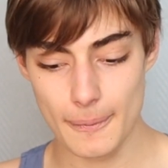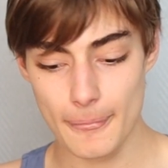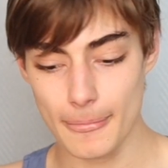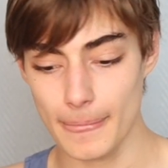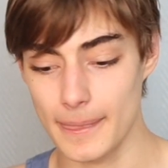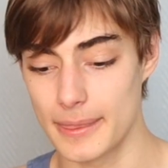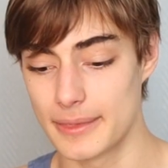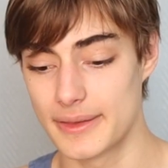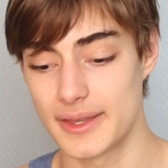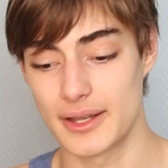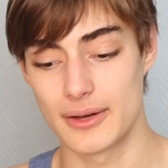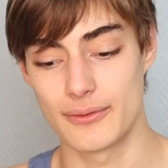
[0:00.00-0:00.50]

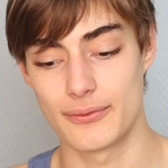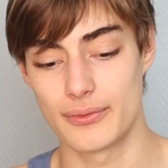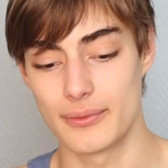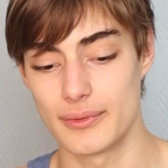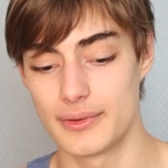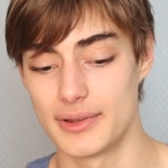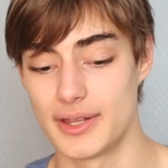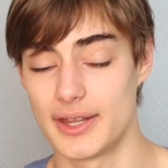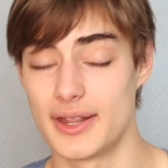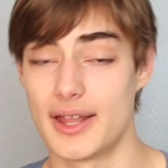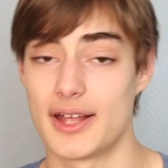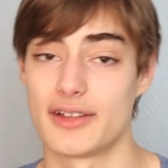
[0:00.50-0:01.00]
And
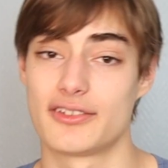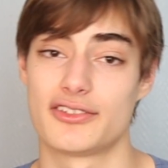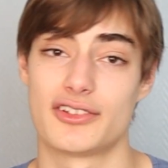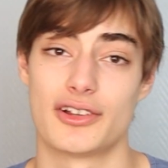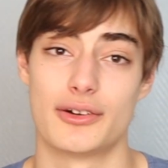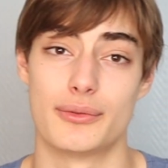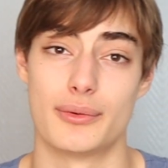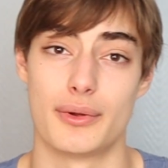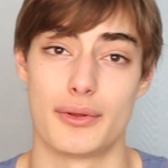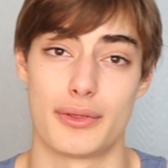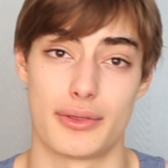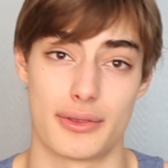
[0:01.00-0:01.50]
did that show
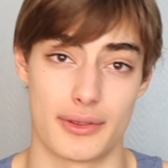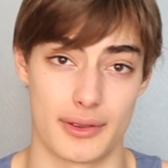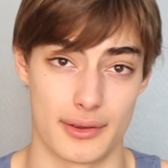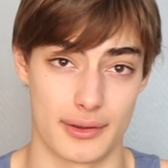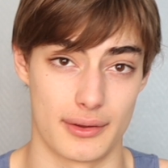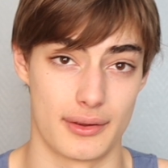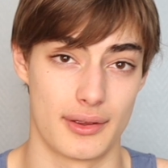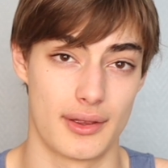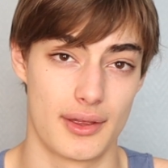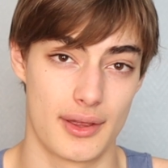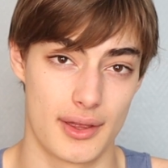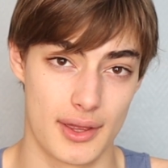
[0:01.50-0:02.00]
with
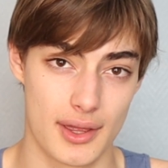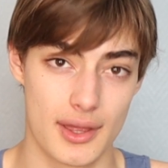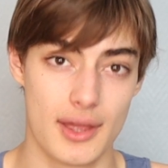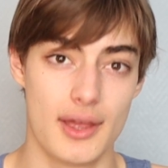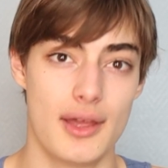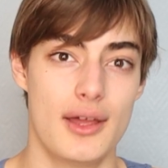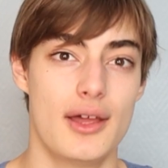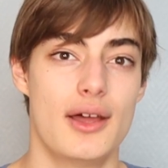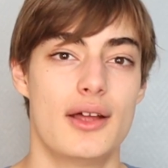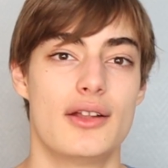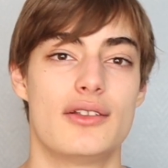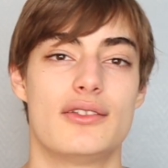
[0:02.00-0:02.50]

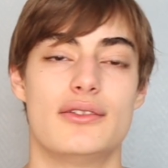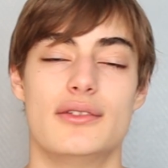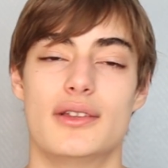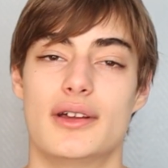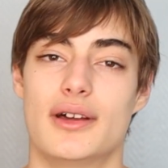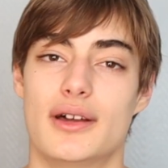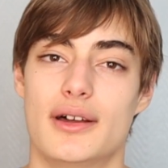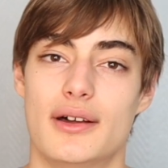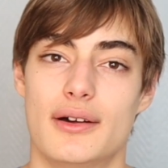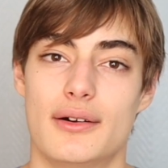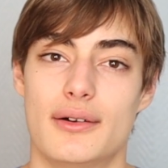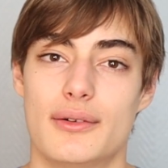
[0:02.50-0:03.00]

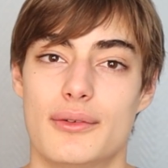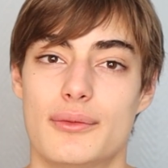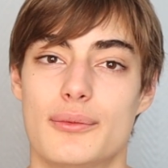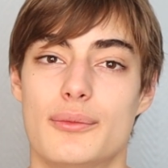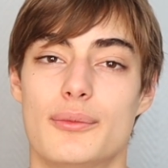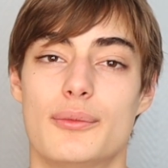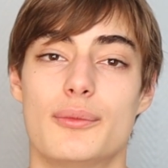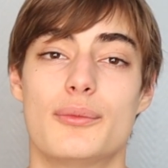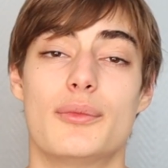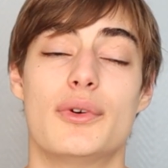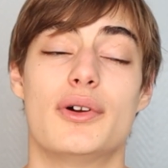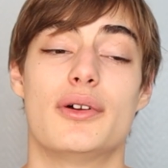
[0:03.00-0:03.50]

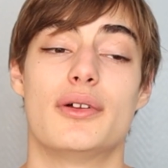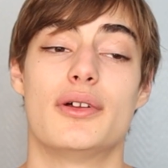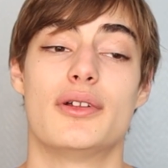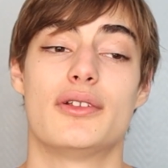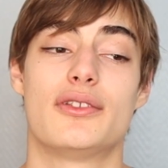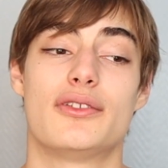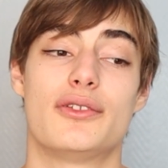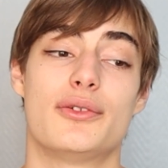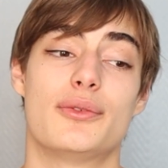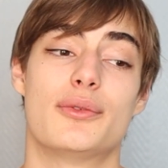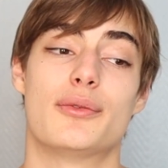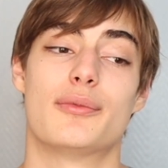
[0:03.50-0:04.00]

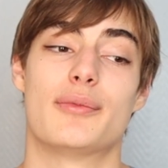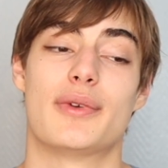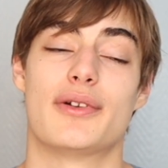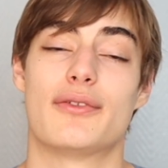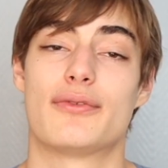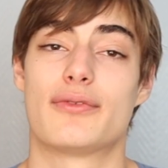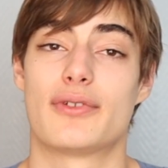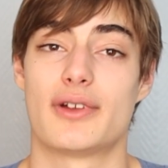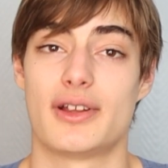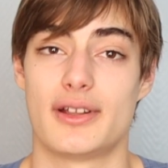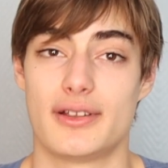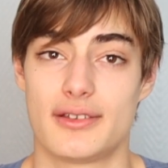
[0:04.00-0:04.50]
2 of my
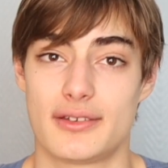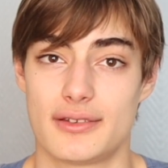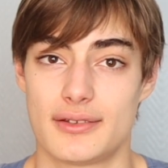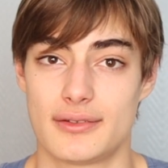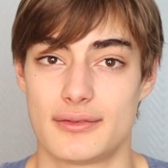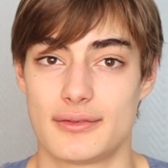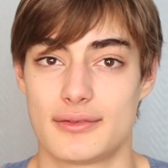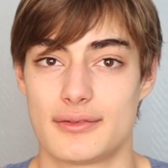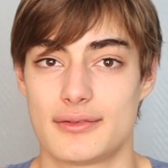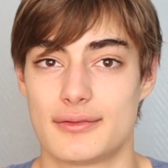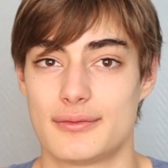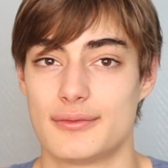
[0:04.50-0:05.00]
friends,
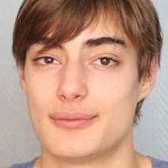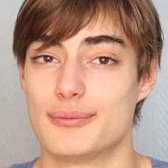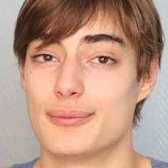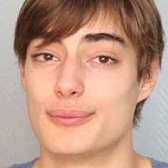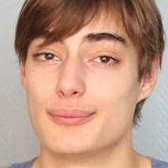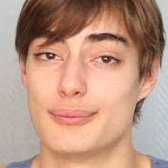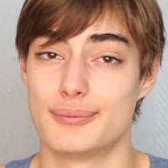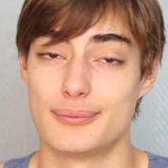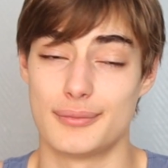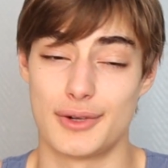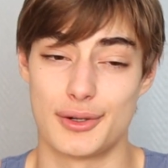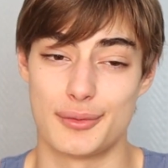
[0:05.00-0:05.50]

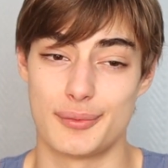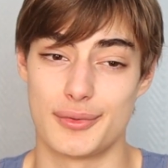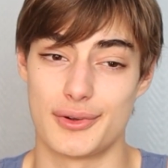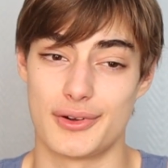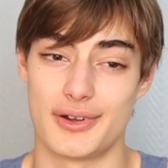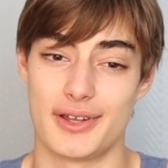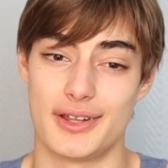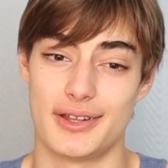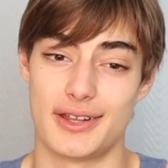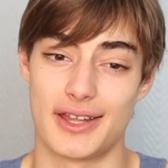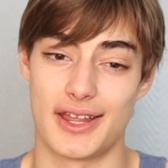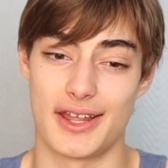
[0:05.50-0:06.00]

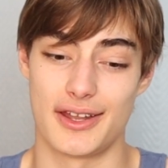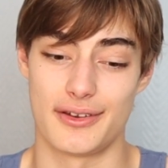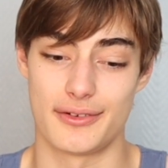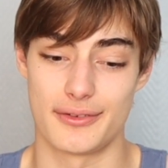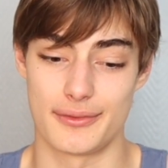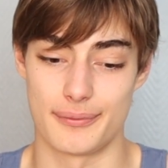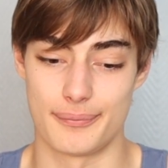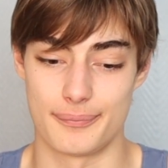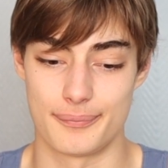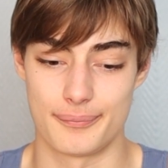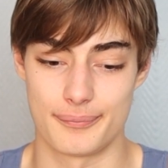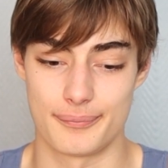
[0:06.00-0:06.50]
Momo and Lander.